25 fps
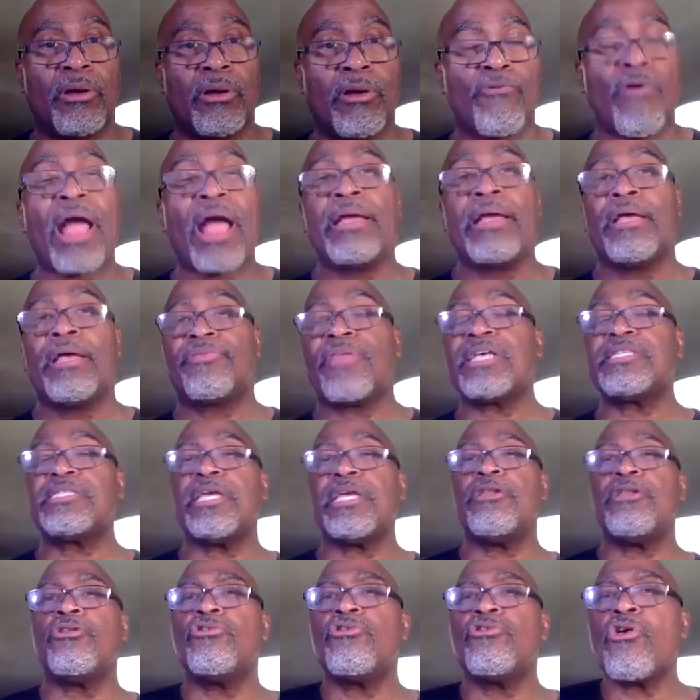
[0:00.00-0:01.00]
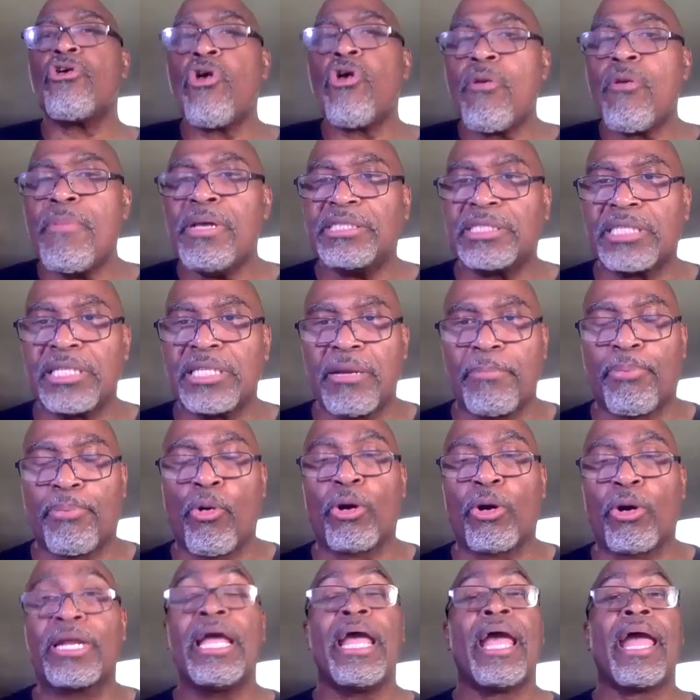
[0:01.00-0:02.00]
Right? That's enormously
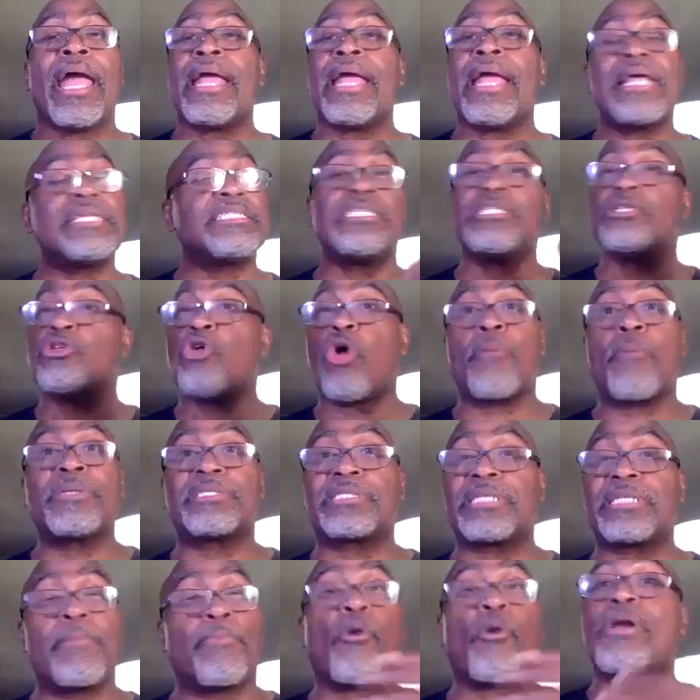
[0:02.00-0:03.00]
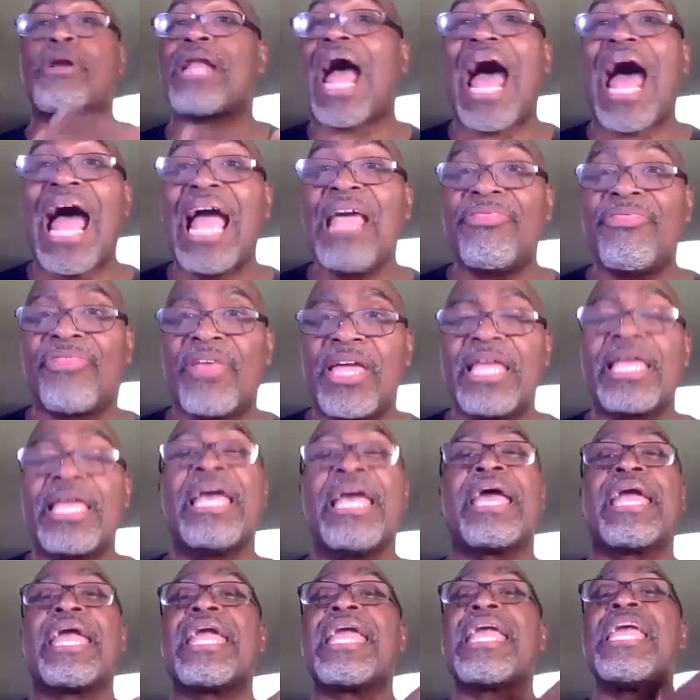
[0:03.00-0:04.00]
important. That's enormously important, I think,
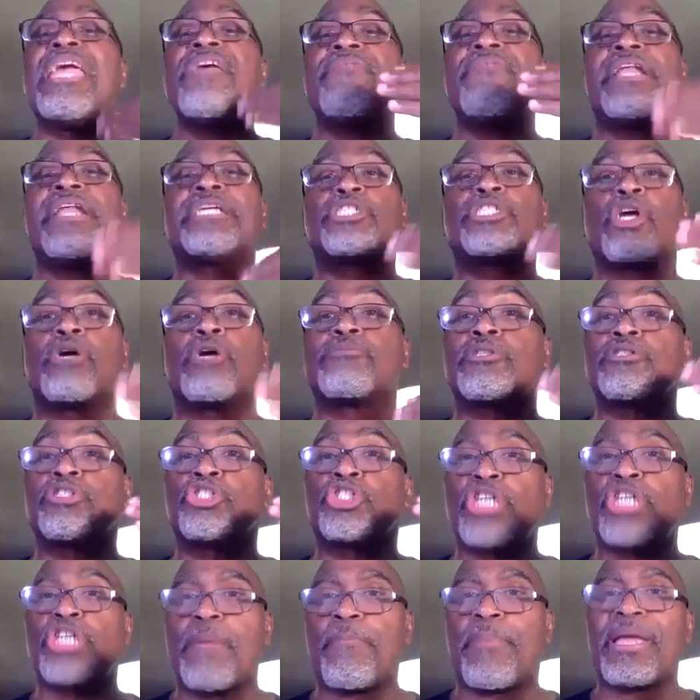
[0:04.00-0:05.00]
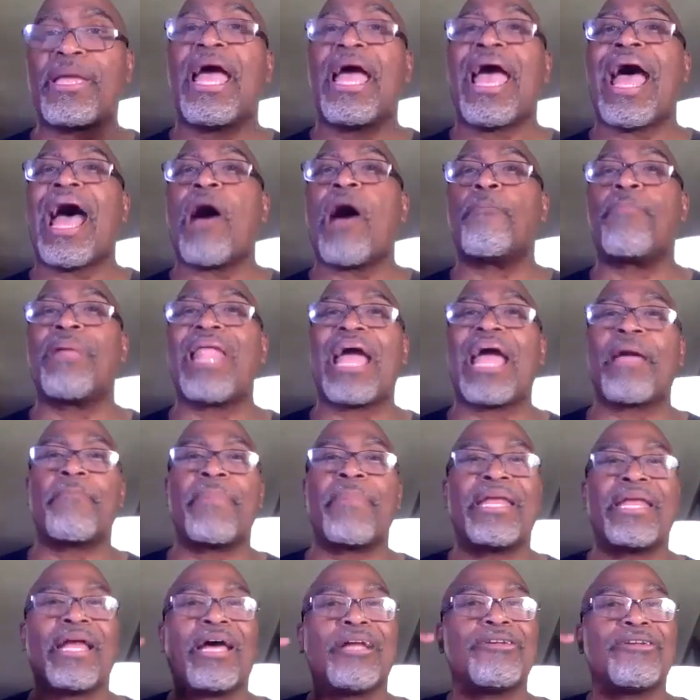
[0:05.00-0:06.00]
even in terms of shaping how Black
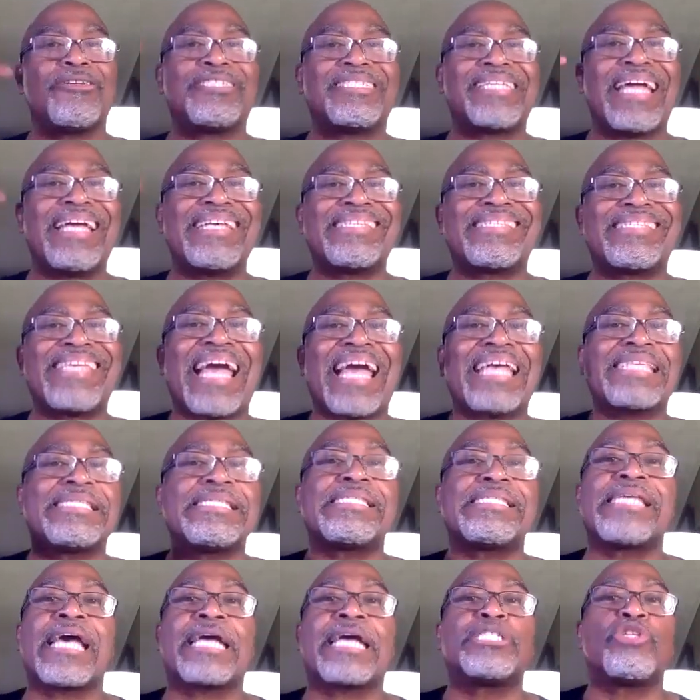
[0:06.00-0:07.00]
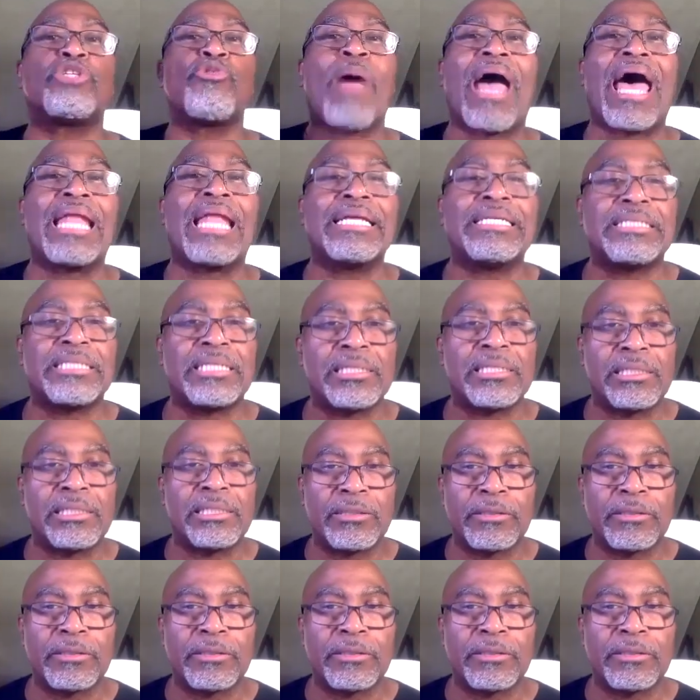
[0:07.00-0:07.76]
men understand sex and sexuality.